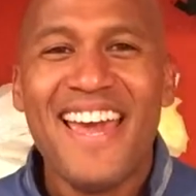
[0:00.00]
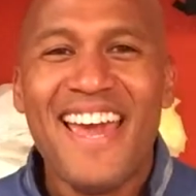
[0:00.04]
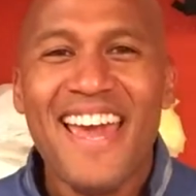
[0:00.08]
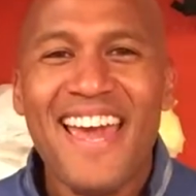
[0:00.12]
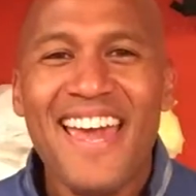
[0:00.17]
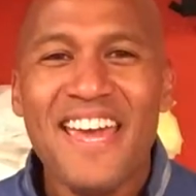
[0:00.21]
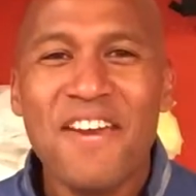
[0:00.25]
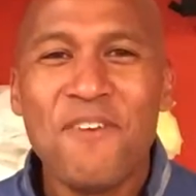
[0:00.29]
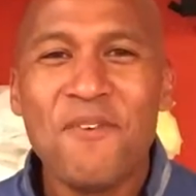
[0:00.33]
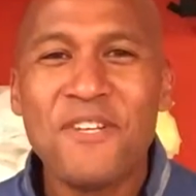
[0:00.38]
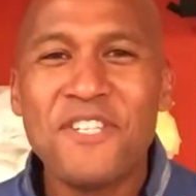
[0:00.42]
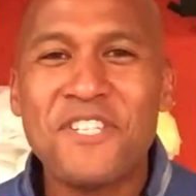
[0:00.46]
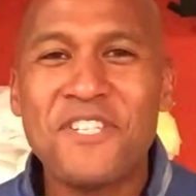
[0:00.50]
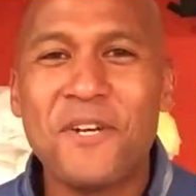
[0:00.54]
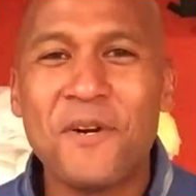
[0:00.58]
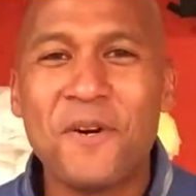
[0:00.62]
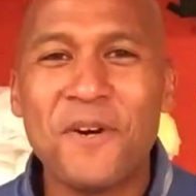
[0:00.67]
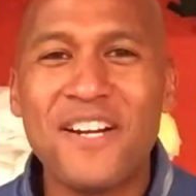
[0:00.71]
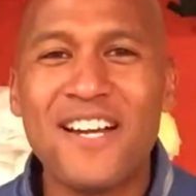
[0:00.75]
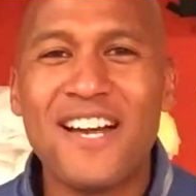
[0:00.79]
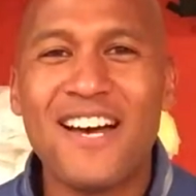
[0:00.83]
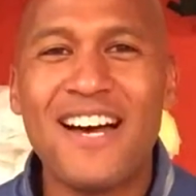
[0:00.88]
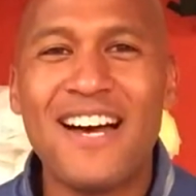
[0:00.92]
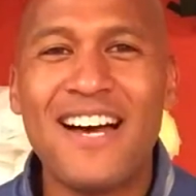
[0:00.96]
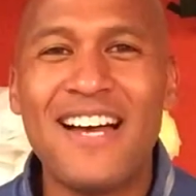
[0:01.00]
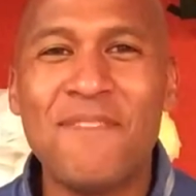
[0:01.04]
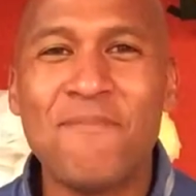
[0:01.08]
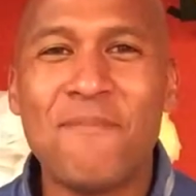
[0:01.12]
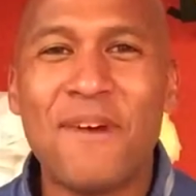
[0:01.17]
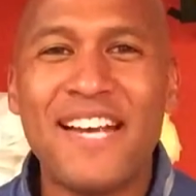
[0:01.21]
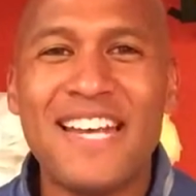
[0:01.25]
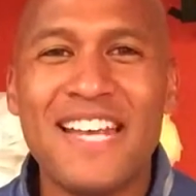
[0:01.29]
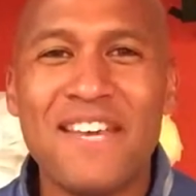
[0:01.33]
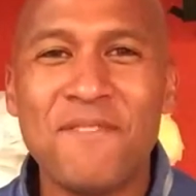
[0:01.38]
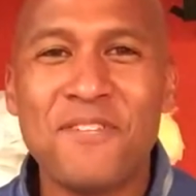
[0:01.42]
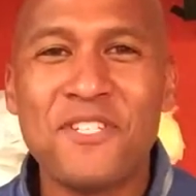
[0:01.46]
Hey, what's going on?
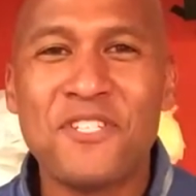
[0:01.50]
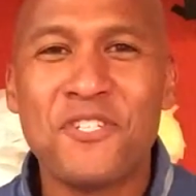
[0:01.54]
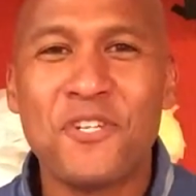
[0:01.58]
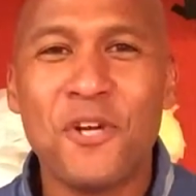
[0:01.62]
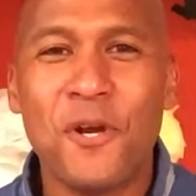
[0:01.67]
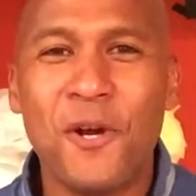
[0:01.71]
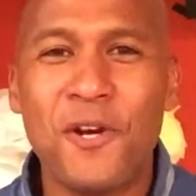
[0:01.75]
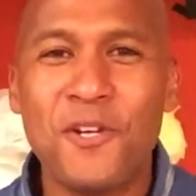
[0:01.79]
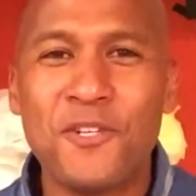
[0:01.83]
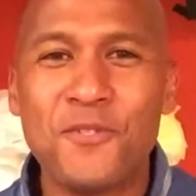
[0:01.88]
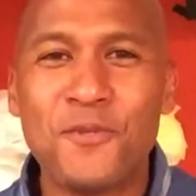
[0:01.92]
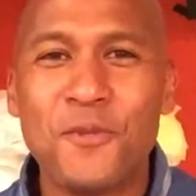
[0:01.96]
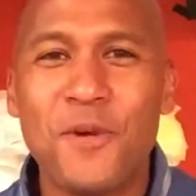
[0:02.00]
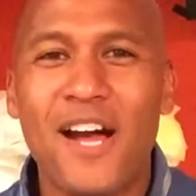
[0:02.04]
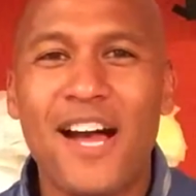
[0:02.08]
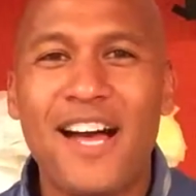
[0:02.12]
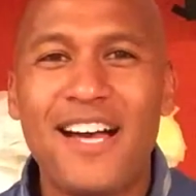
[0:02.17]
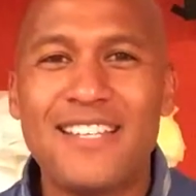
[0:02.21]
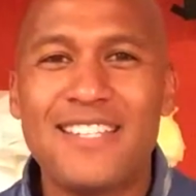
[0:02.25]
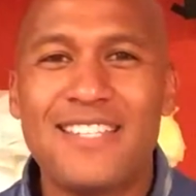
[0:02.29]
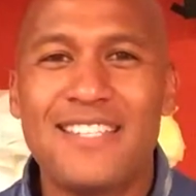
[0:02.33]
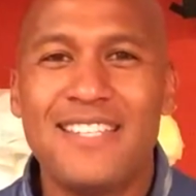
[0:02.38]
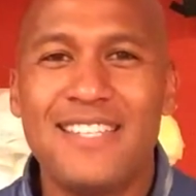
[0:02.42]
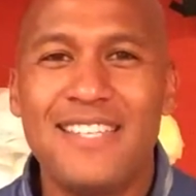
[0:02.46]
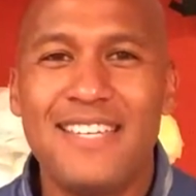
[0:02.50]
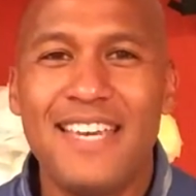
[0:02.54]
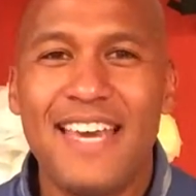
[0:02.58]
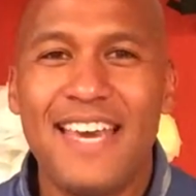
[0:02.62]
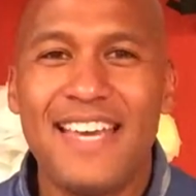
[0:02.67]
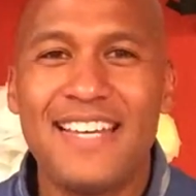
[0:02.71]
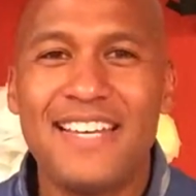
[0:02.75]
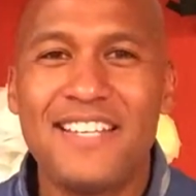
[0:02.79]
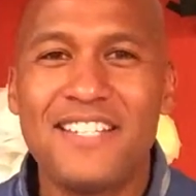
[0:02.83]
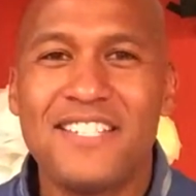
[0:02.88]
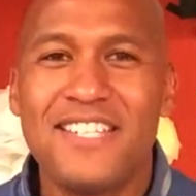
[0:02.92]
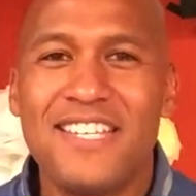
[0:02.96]
My name is Charles Ross, the
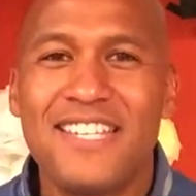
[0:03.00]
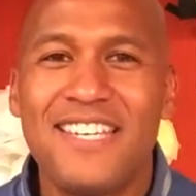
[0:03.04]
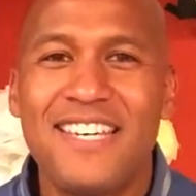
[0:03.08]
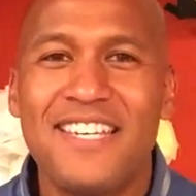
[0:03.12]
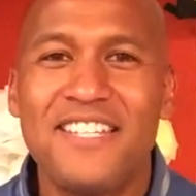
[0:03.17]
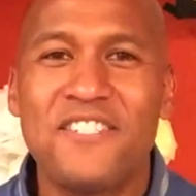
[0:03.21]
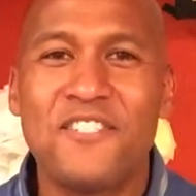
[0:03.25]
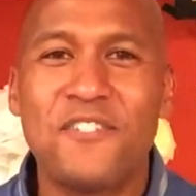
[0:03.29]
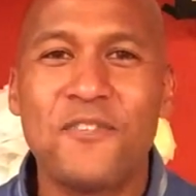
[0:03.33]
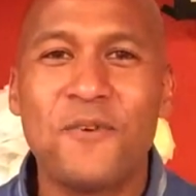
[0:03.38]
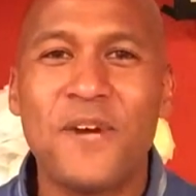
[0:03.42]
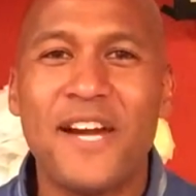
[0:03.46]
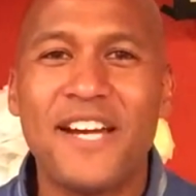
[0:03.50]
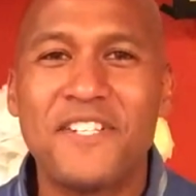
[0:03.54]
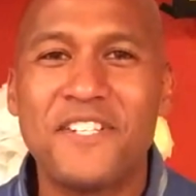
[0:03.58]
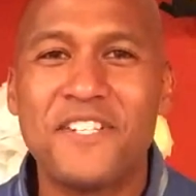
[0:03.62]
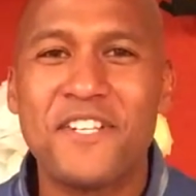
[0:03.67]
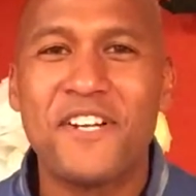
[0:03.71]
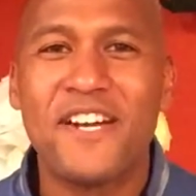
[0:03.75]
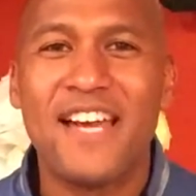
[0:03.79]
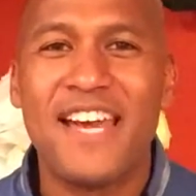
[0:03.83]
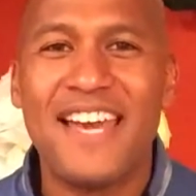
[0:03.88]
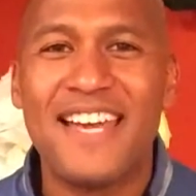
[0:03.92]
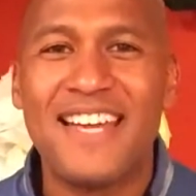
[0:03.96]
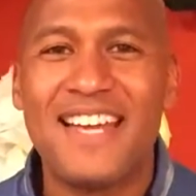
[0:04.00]
NLC Kids Director,